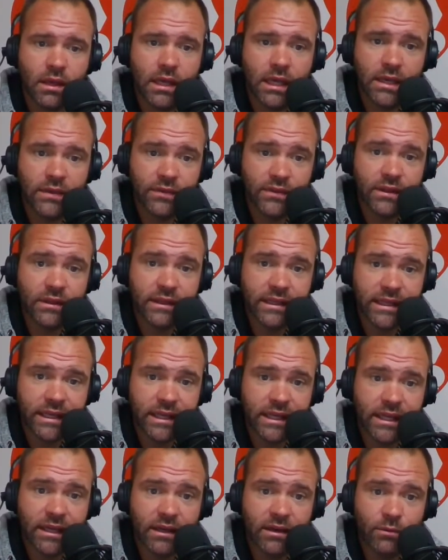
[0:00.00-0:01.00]
in the
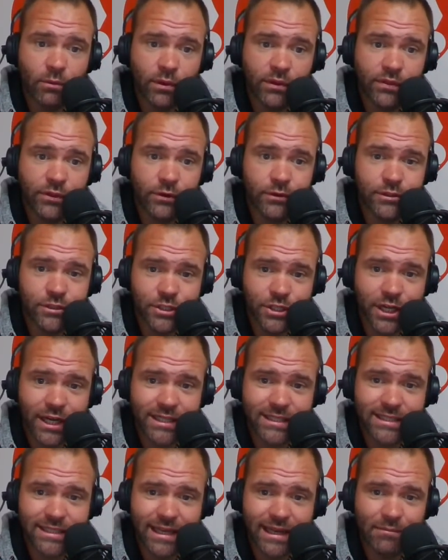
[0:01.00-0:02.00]
league with those
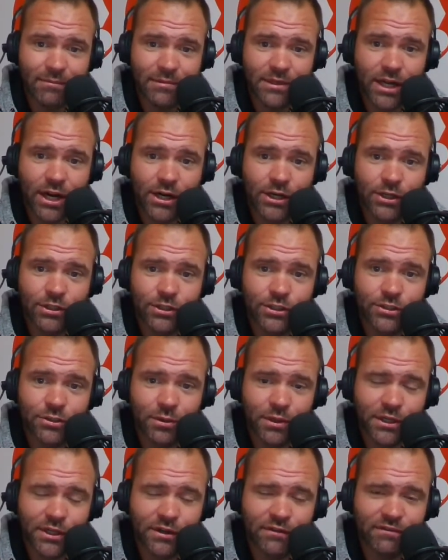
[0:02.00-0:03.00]
Jets. Sam Darnold,
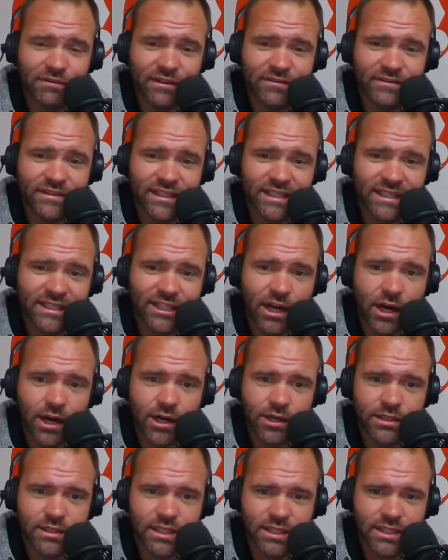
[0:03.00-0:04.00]
215
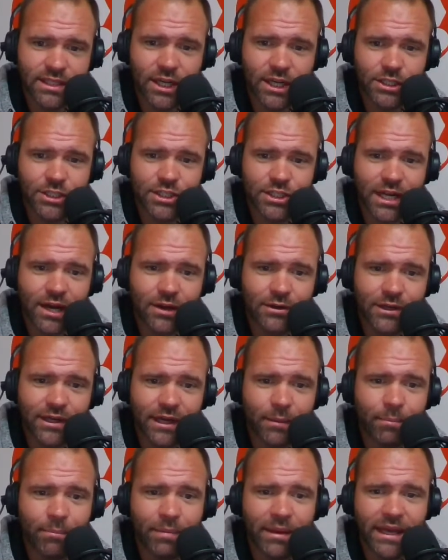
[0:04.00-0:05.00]
yards, a touchdown, and
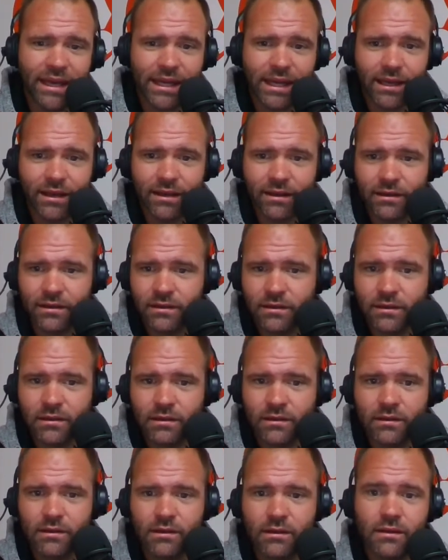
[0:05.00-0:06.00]
a pick.
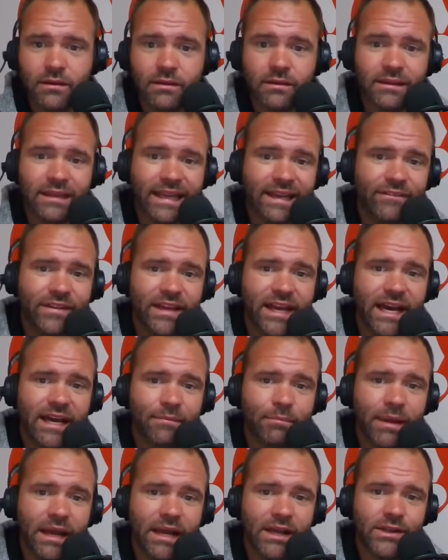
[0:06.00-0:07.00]

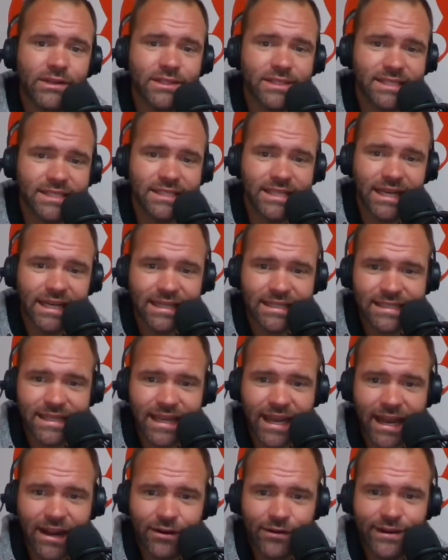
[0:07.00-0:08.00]
Le'Veon Bell, six
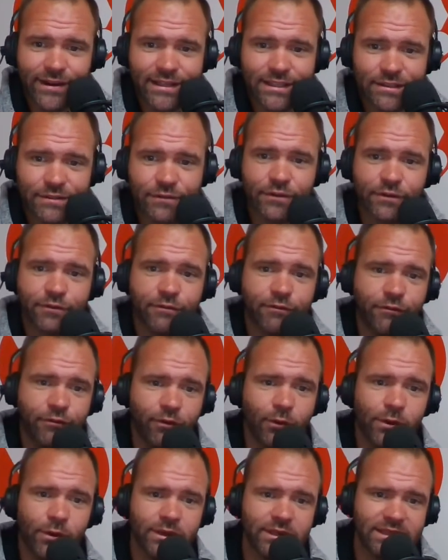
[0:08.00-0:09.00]
carries for
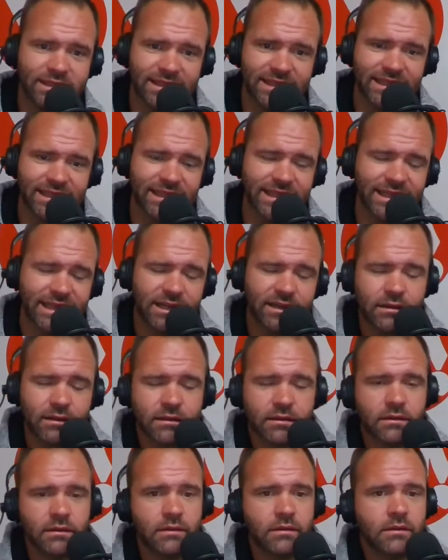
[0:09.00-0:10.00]
14
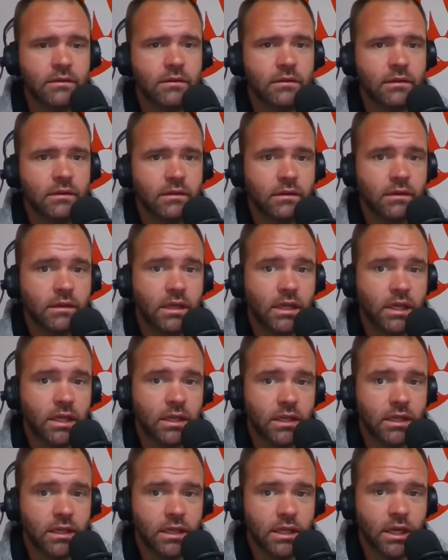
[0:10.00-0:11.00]

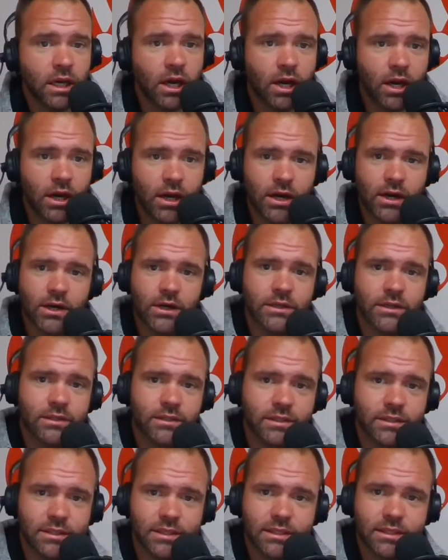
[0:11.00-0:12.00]

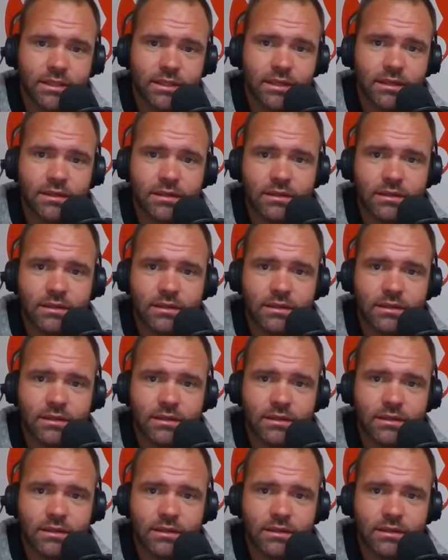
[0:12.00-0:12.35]
yards.